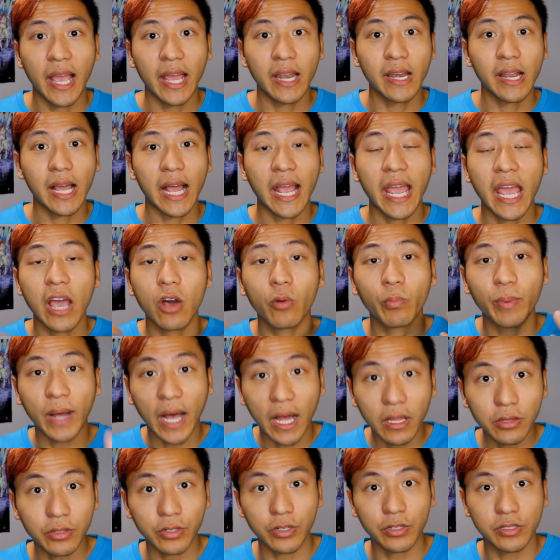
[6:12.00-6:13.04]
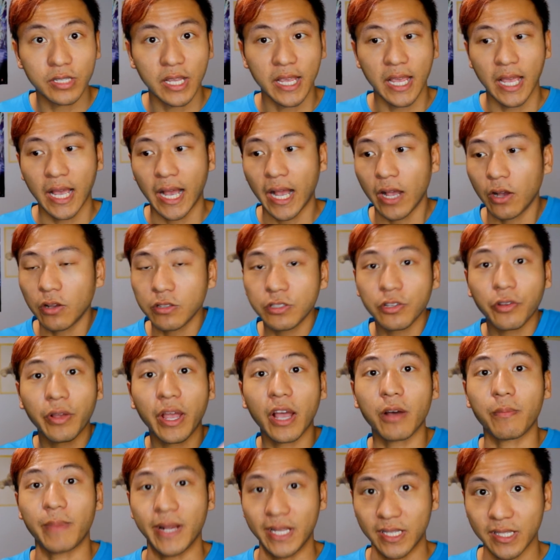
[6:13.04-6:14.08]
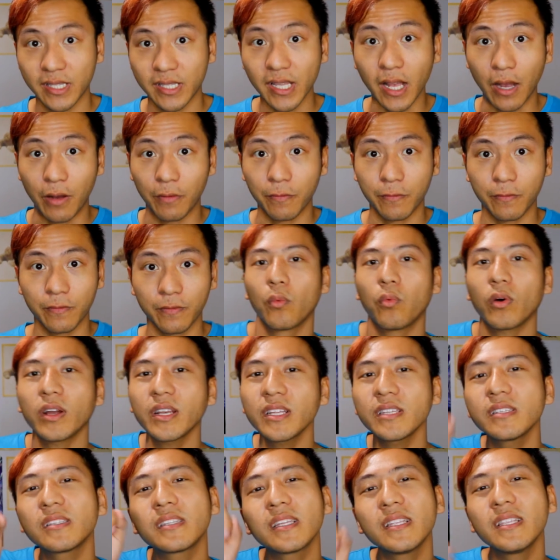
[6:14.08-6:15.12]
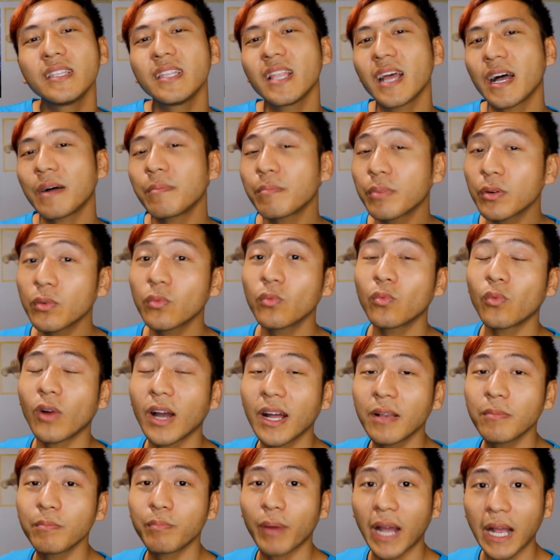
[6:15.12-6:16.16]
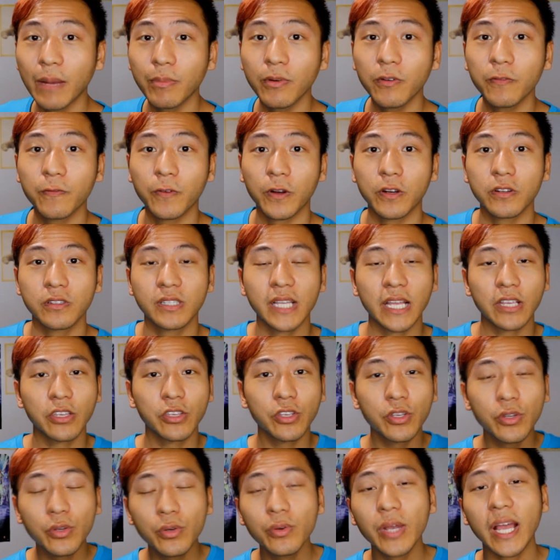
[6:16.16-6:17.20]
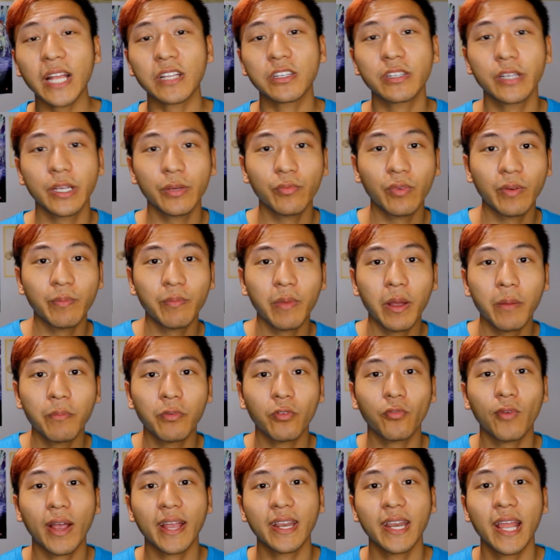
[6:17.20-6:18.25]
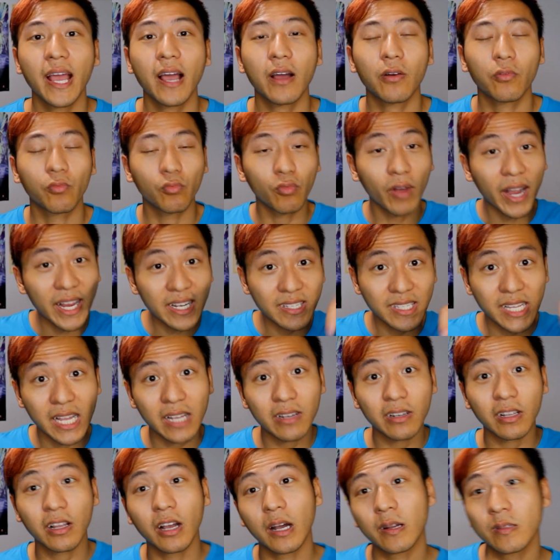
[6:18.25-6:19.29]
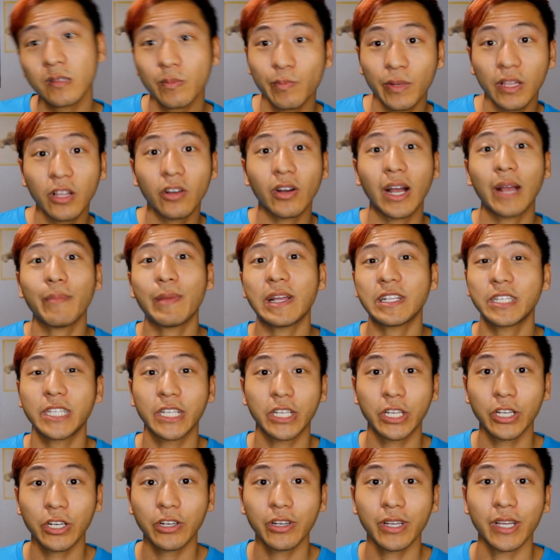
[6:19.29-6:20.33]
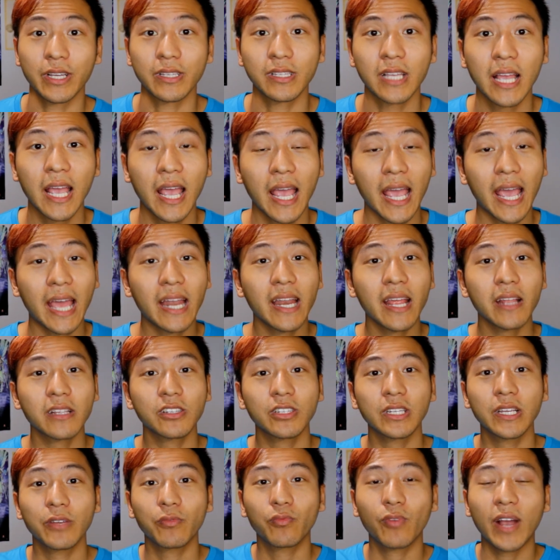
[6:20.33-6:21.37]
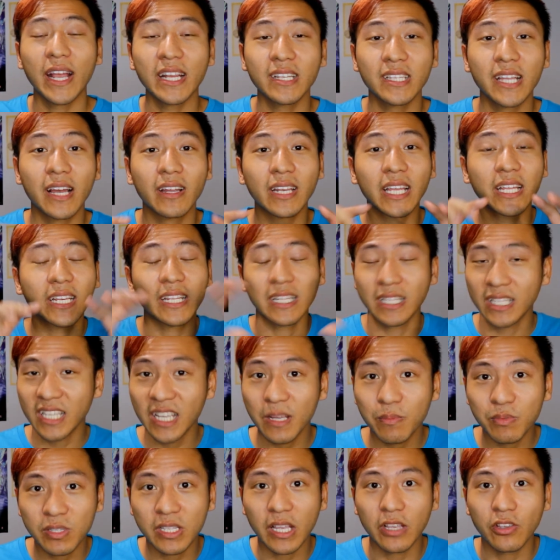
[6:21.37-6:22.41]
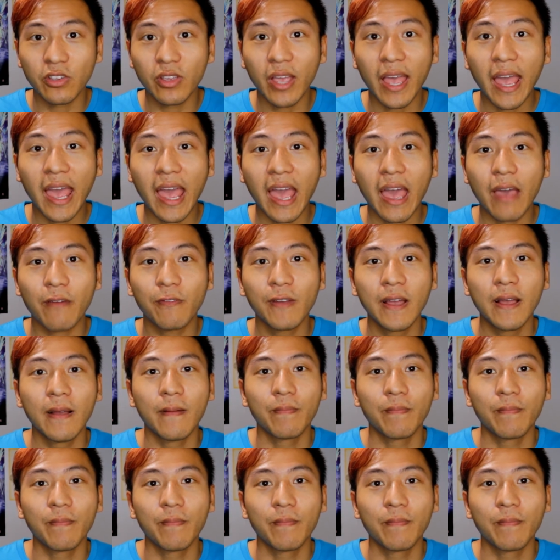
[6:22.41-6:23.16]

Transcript: and I help others, I also help myself. What is the number one Bible verse that you actually remember right now? Write down in the comments below, I'm actually curious. And actually write down any tips that you have